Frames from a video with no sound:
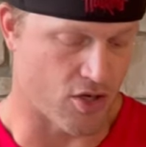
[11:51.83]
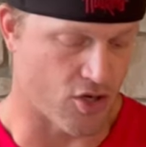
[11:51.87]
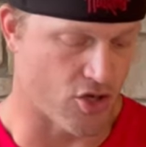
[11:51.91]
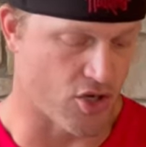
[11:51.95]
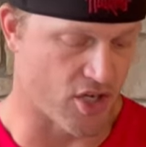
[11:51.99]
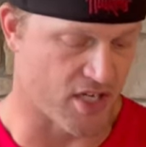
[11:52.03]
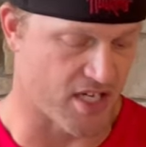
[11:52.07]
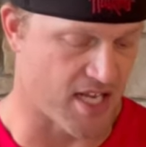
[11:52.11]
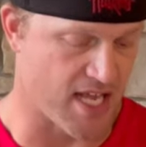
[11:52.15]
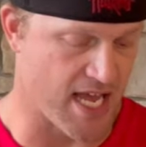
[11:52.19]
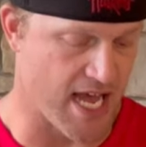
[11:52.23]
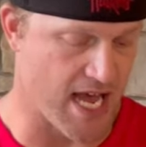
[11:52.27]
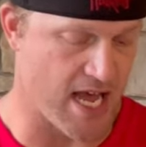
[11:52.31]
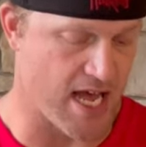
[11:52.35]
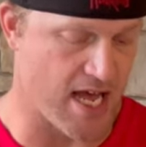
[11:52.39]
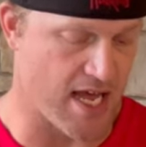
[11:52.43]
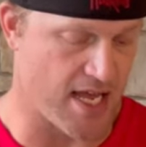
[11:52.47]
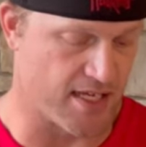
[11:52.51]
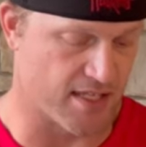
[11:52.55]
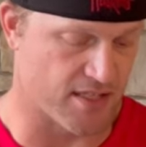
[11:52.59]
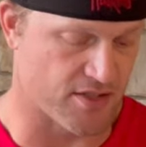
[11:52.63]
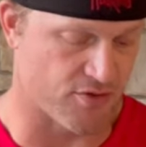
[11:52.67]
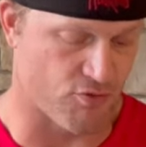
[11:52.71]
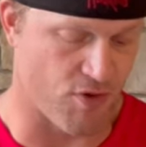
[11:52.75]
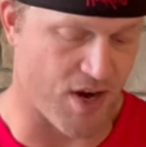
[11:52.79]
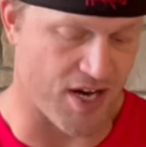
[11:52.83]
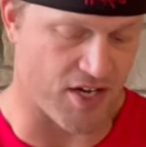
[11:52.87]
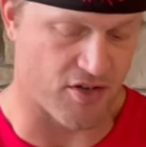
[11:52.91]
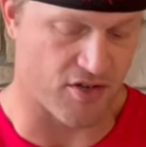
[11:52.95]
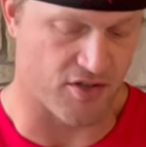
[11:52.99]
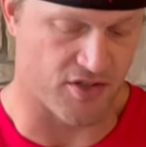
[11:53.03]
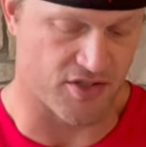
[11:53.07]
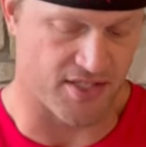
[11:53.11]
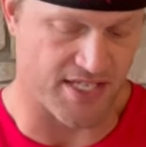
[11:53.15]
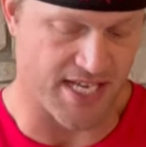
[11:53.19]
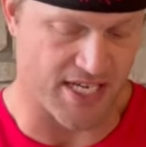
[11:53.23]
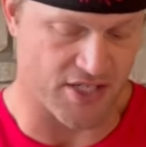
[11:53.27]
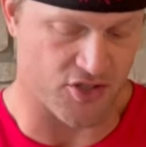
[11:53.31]
Good guys.
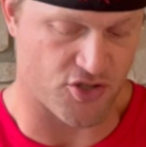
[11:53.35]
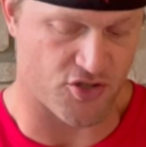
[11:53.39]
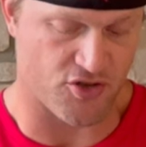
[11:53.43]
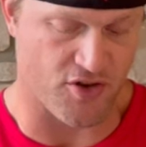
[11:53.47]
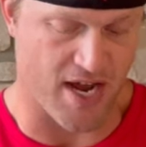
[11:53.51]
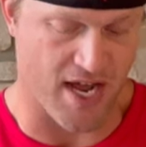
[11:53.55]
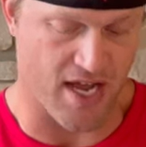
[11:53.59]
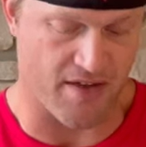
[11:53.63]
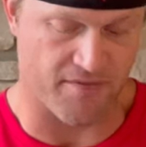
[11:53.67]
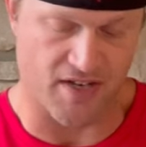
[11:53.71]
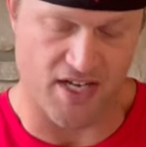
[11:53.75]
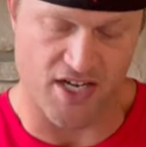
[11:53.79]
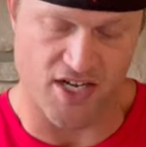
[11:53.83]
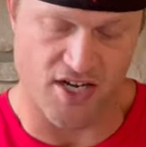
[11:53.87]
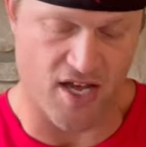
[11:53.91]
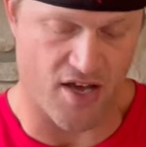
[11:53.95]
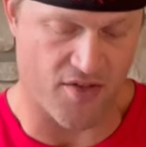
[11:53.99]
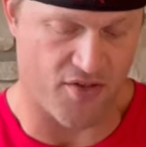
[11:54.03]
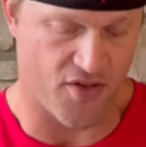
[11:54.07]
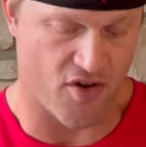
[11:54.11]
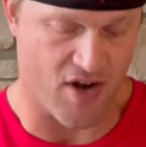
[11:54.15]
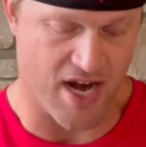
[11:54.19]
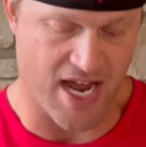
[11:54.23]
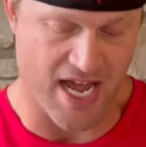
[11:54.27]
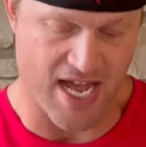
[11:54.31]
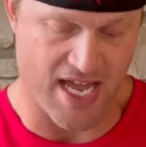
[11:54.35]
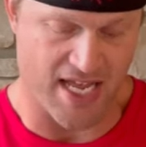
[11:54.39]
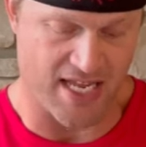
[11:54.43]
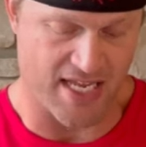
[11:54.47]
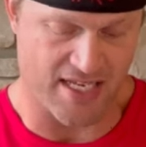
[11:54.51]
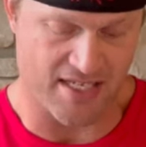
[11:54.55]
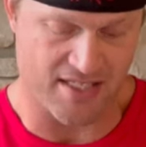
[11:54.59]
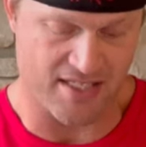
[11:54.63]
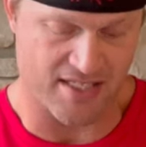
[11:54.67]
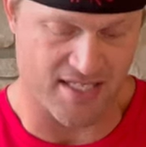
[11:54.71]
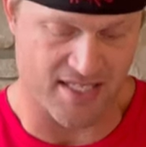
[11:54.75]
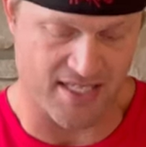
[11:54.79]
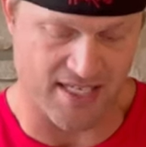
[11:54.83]
Rutgers, next drive, another
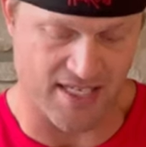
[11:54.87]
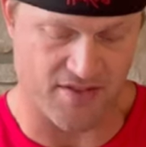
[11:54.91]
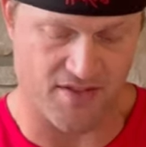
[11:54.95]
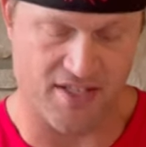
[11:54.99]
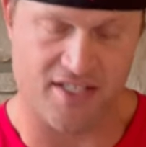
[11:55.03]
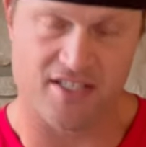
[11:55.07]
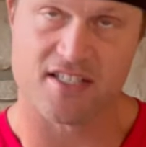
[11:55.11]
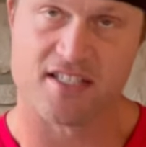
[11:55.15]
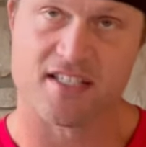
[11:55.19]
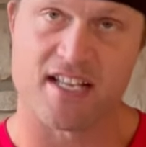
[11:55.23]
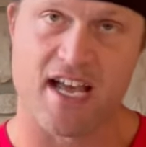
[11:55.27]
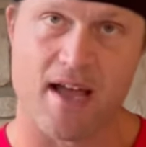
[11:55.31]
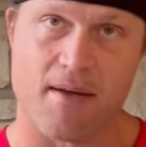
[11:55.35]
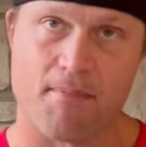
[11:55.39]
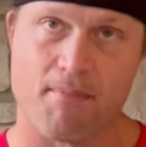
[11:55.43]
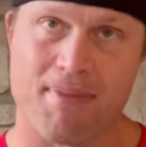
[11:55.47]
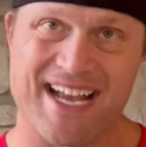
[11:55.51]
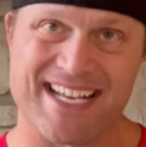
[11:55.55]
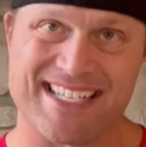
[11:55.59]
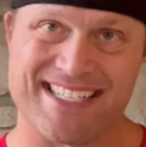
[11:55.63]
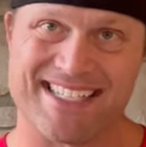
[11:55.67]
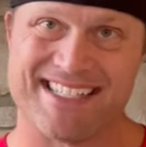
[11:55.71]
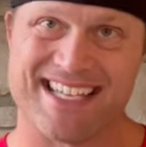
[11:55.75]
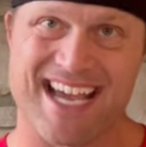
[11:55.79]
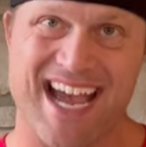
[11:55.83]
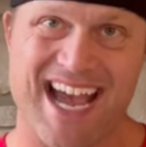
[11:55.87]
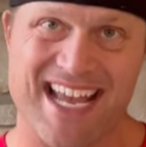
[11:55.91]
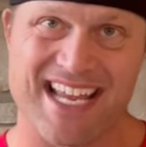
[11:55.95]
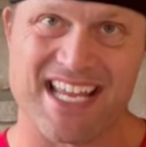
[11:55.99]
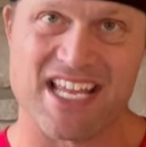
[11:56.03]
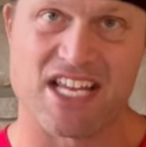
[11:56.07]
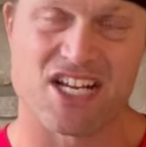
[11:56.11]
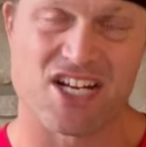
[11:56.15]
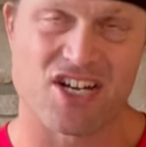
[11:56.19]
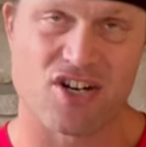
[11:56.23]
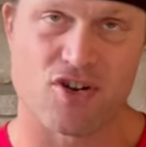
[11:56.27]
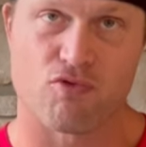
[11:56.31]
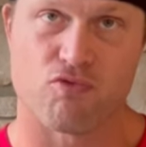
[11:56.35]
INT, this time by
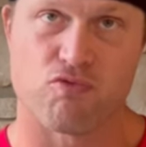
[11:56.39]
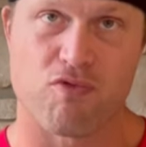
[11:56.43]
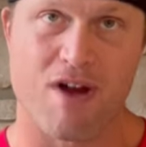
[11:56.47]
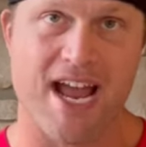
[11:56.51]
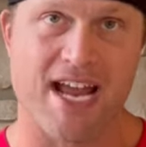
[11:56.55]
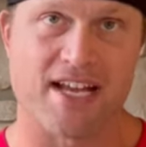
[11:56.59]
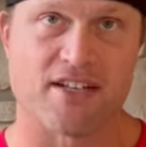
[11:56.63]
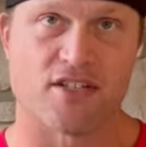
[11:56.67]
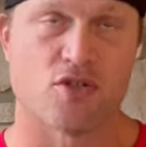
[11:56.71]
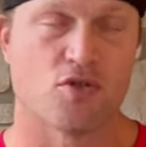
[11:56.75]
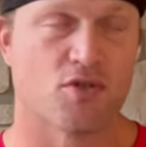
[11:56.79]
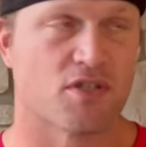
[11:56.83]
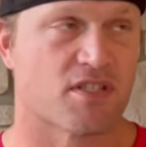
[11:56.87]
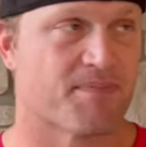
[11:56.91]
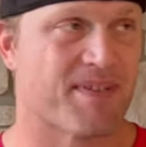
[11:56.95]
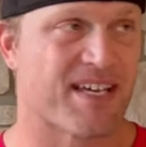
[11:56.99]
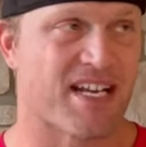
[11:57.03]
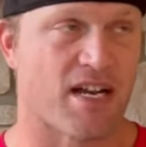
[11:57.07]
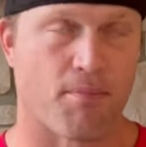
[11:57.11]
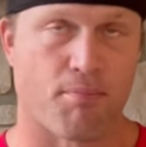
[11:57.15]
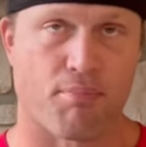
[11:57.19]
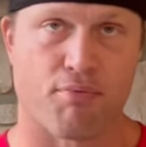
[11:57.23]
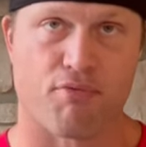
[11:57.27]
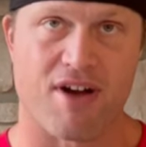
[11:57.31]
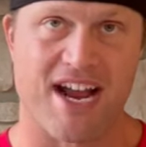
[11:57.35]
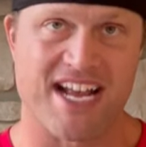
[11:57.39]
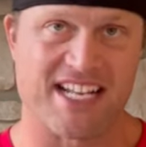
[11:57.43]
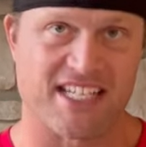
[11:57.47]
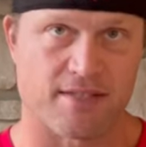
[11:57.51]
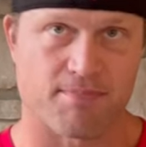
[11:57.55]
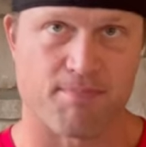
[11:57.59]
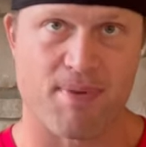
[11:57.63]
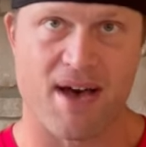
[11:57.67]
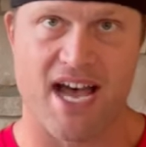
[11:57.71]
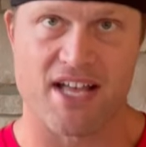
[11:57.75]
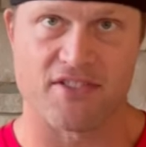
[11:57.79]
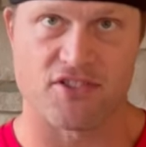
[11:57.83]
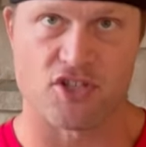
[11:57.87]
Zaire Wright, who has been a bright
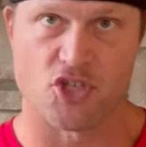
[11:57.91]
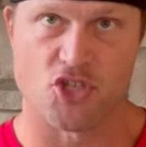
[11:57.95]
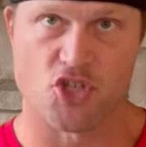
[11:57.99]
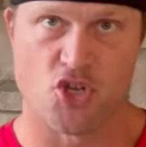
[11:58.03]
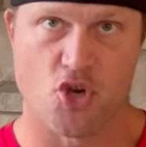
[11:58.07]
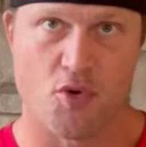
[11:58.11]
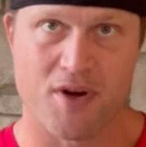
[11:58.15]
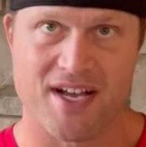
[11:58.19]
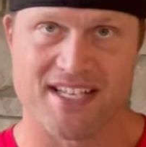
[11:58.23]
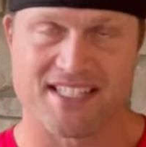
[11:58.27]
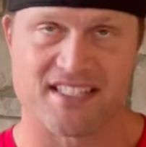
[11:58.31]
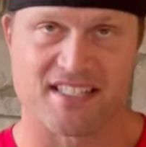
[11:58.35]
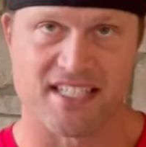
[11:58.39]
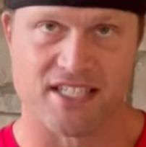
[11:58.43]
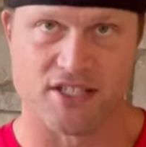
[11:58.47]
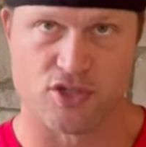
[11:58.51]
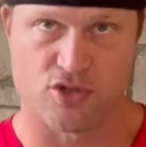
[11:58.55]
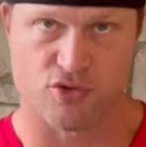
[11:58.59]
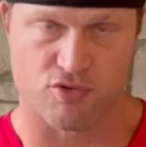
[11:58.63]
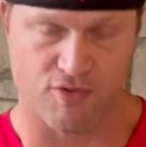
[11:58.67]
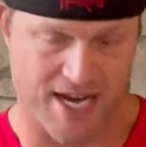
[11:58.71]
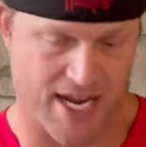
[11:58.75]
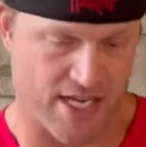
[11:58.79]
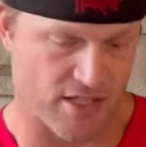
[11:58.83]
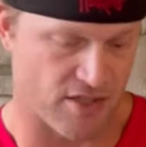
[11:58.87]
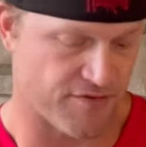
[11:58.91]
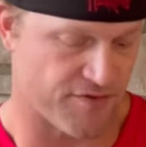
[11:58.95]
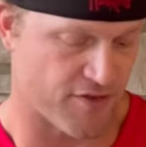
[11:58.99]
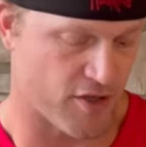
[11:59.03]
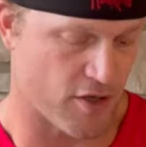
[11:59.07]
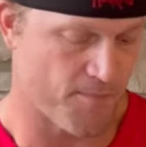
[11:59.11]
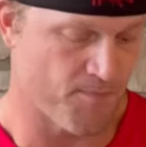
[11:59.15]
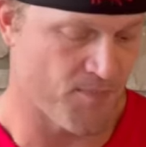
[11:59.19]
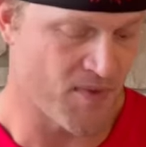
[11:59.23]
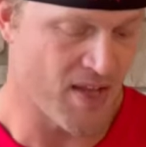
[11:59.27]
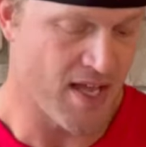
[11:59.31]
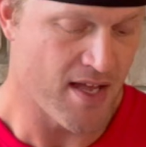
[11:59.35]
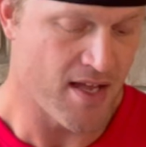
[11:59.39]
spot, the USC
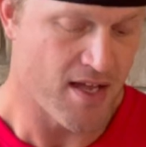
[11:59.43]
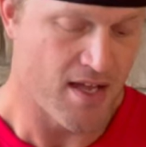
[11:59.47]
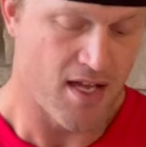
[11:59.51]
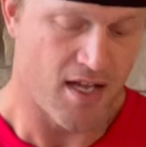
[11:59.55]
transfer.